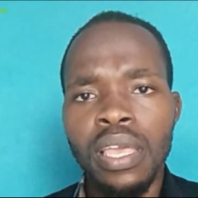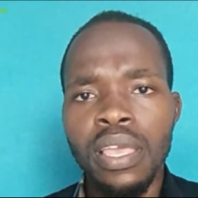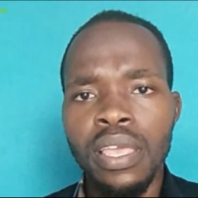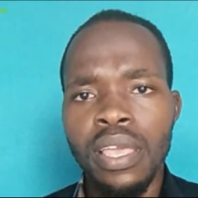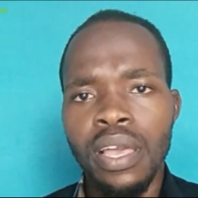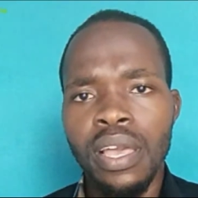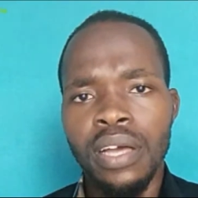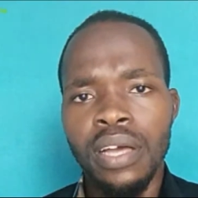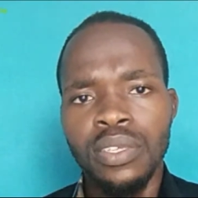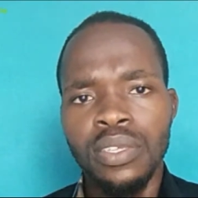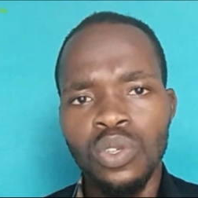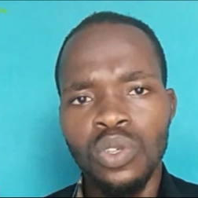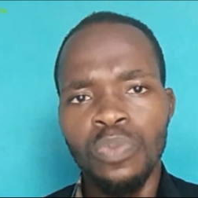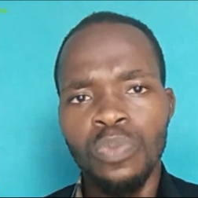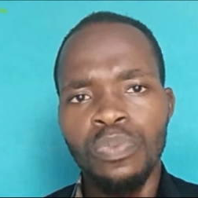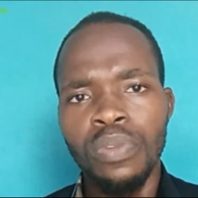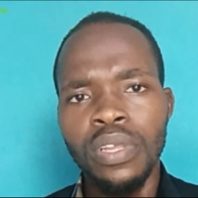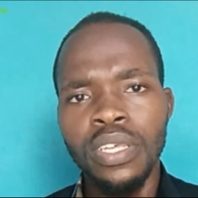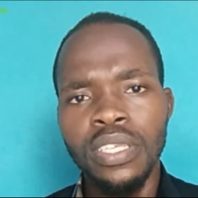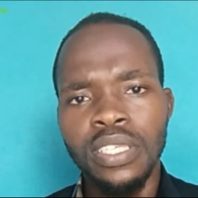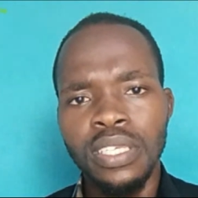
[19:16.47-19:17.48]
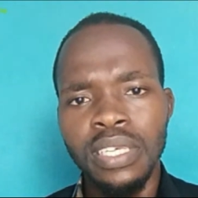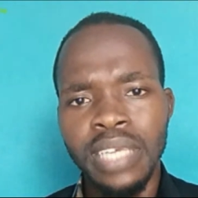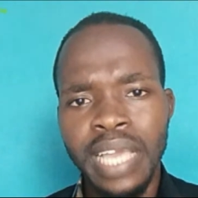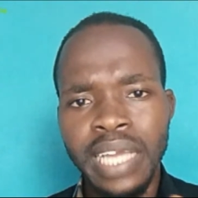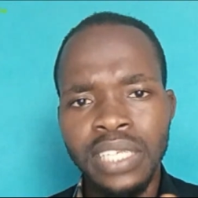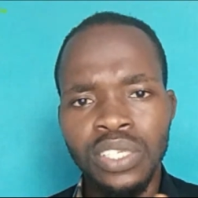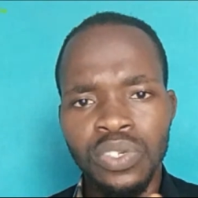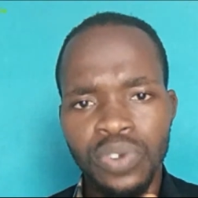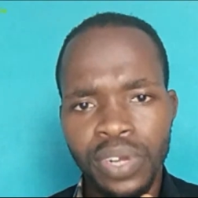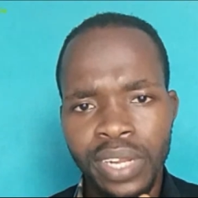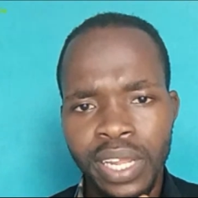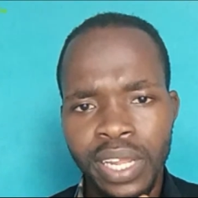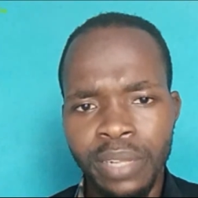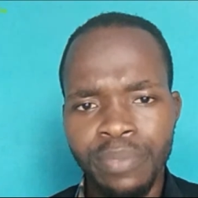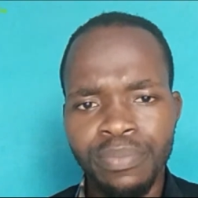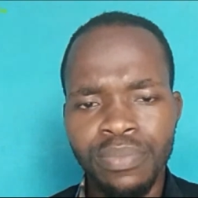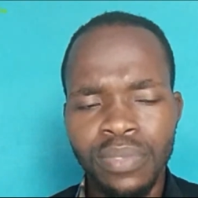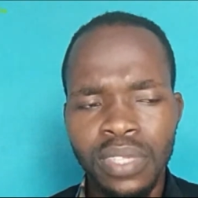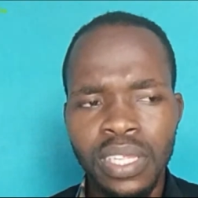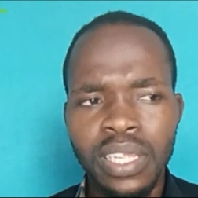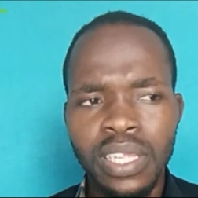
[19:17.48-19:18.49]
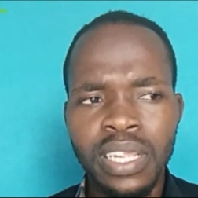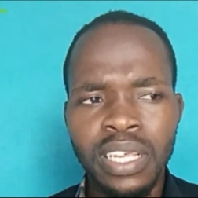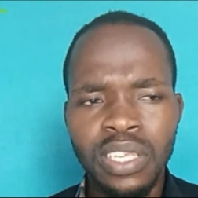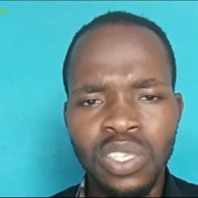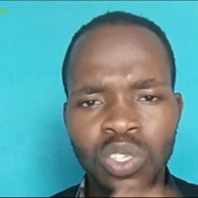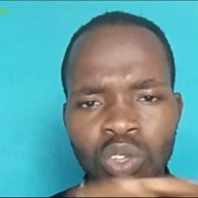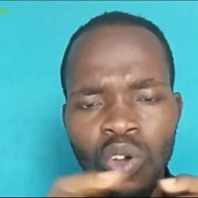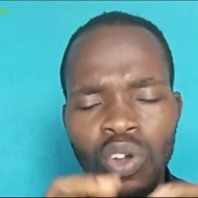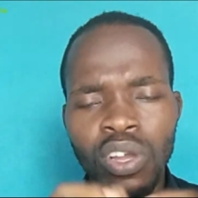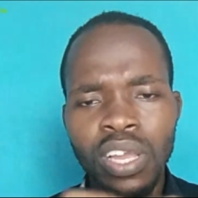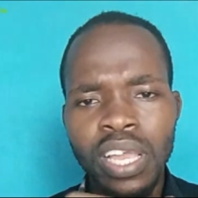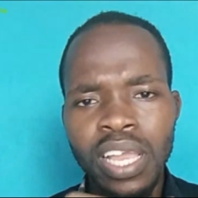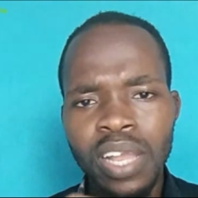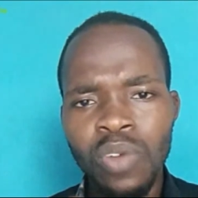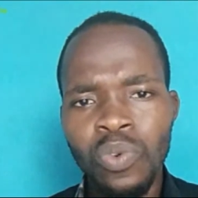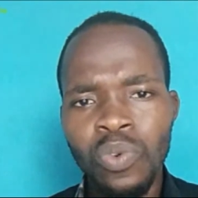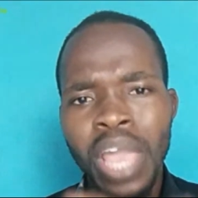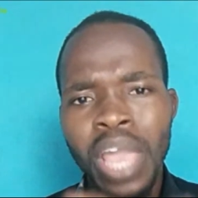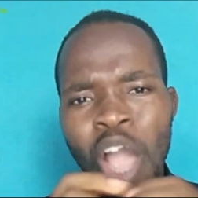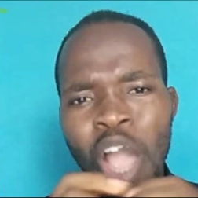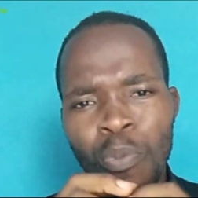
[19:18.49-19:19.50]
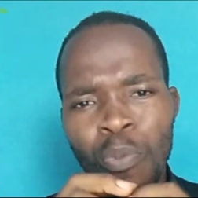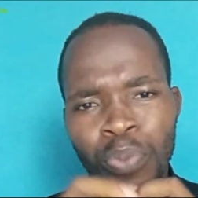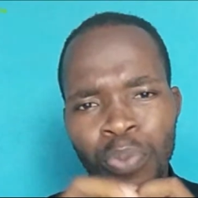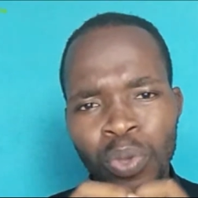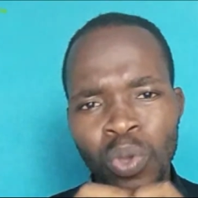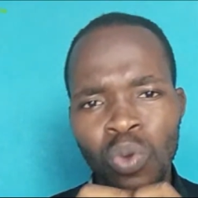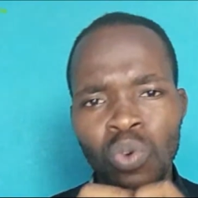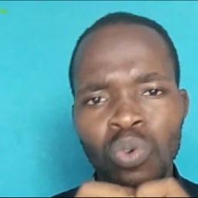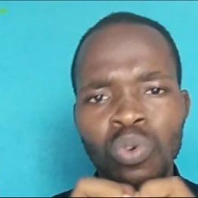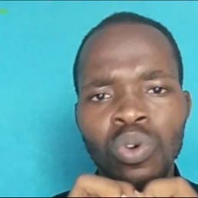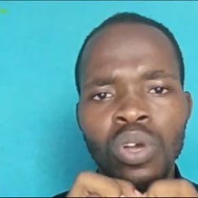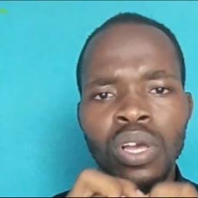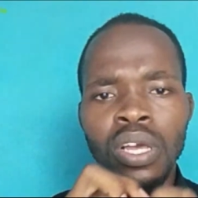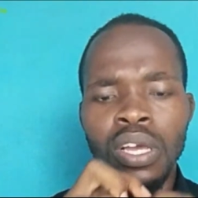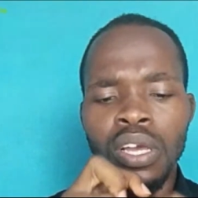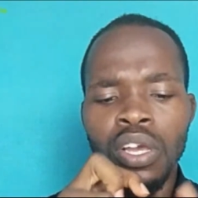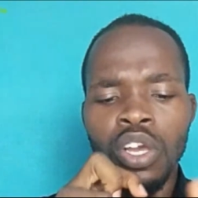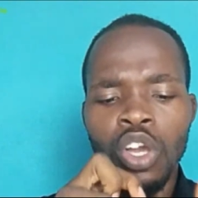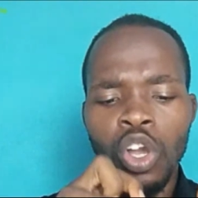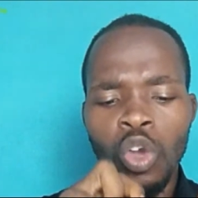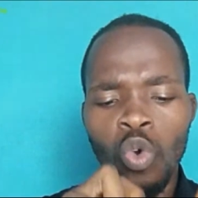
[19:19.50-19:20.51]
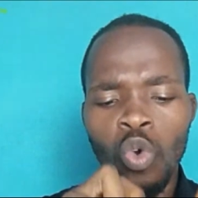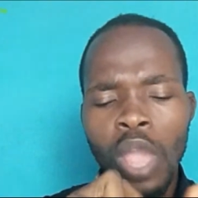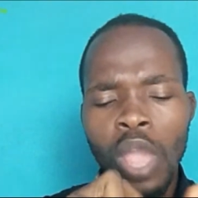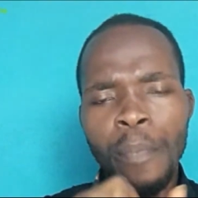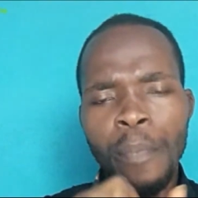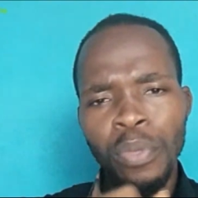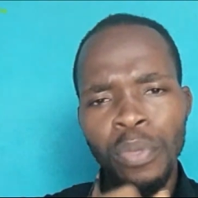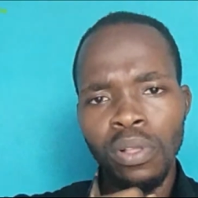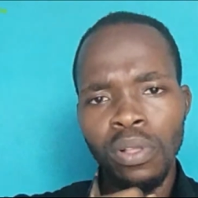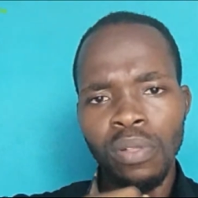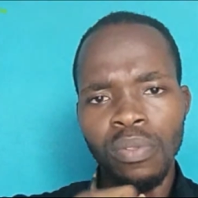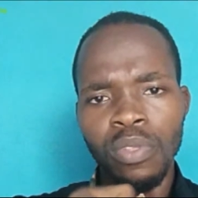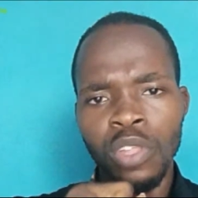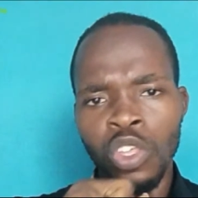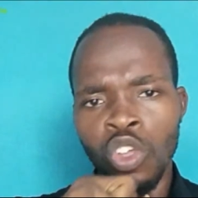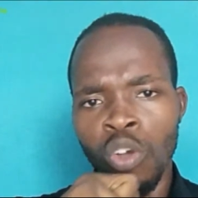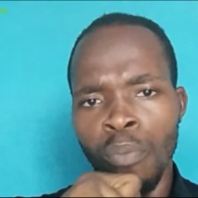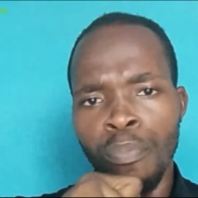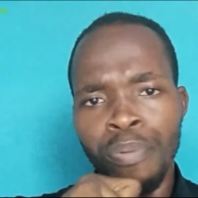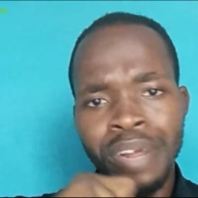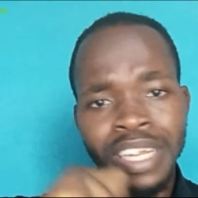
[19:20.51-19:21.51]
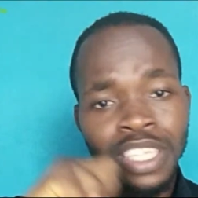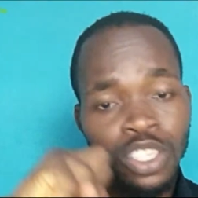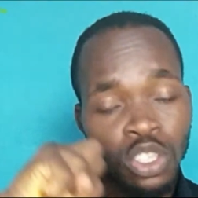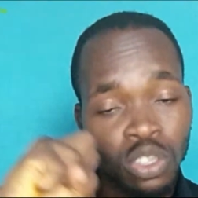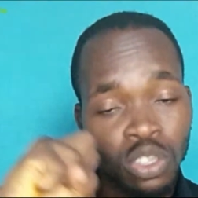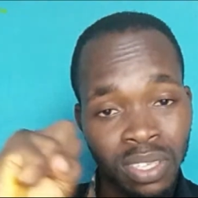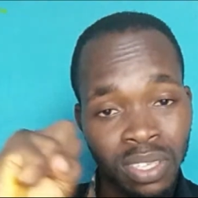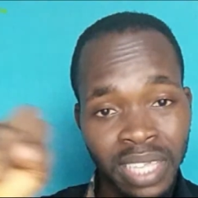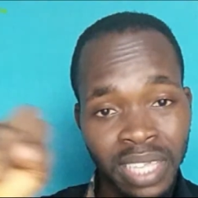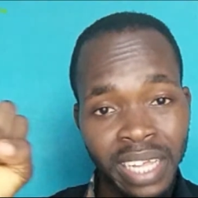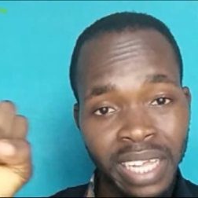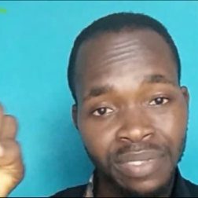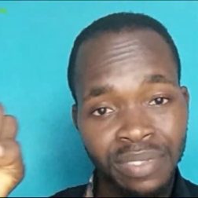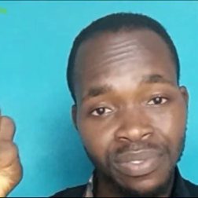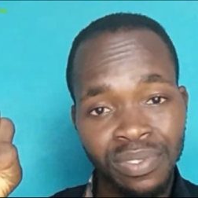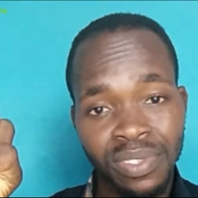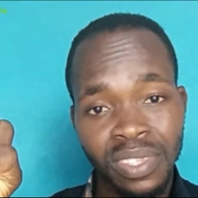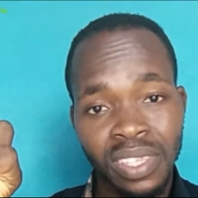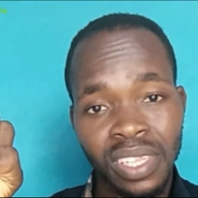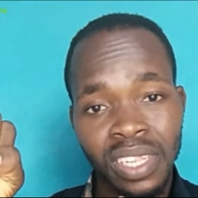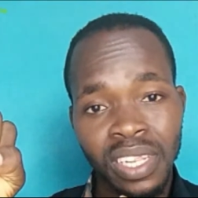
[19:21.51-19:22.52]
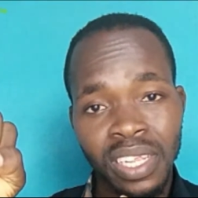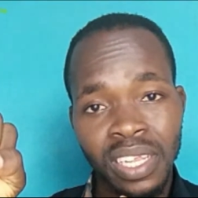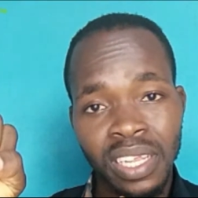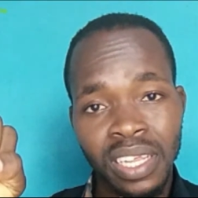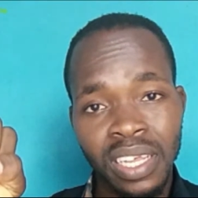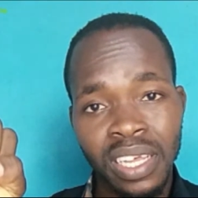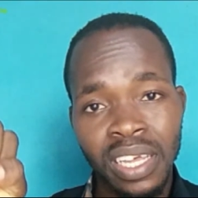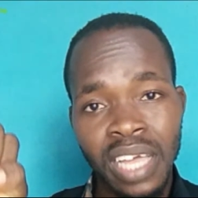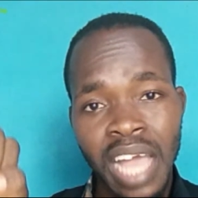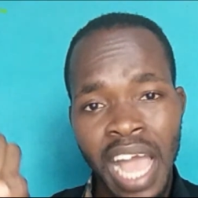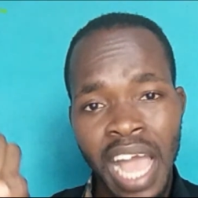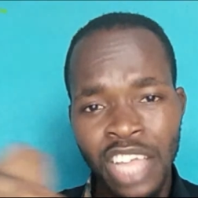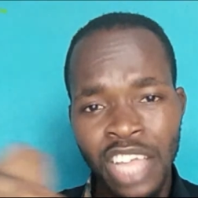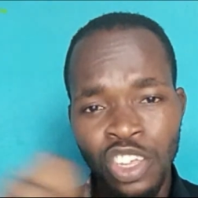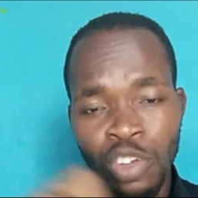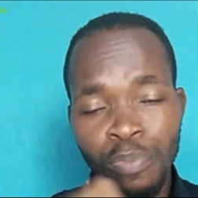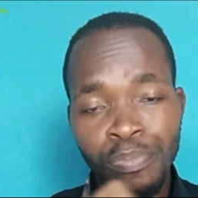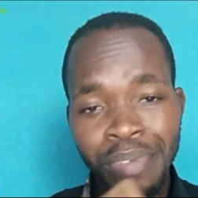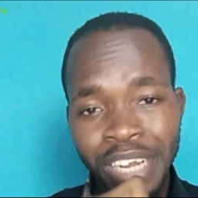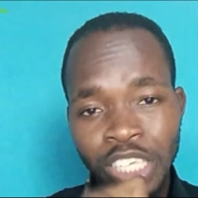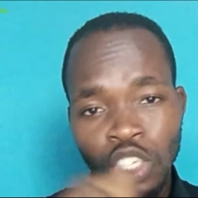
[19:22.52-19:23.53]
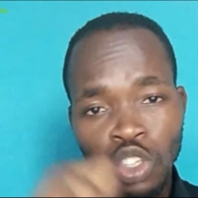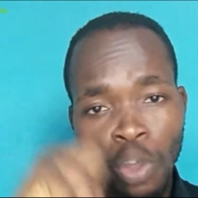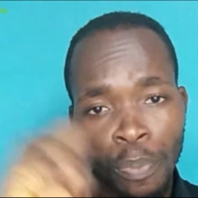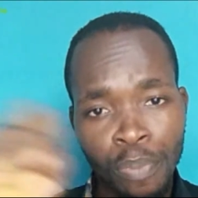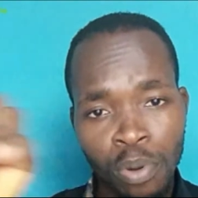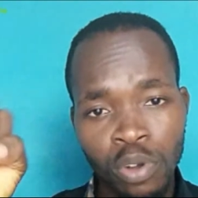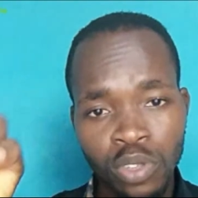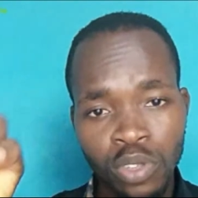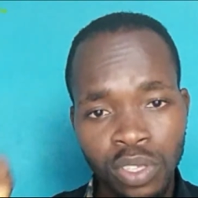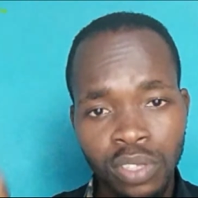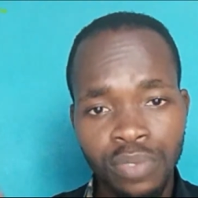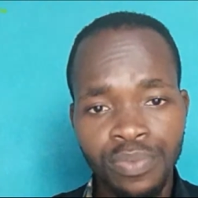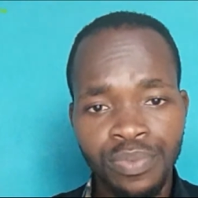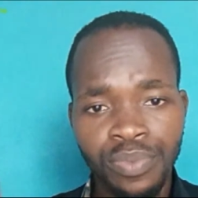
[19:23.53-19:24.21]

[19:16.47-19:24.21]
Yeah, so please get ready. The song it will help you help your breath sustain and your breath support.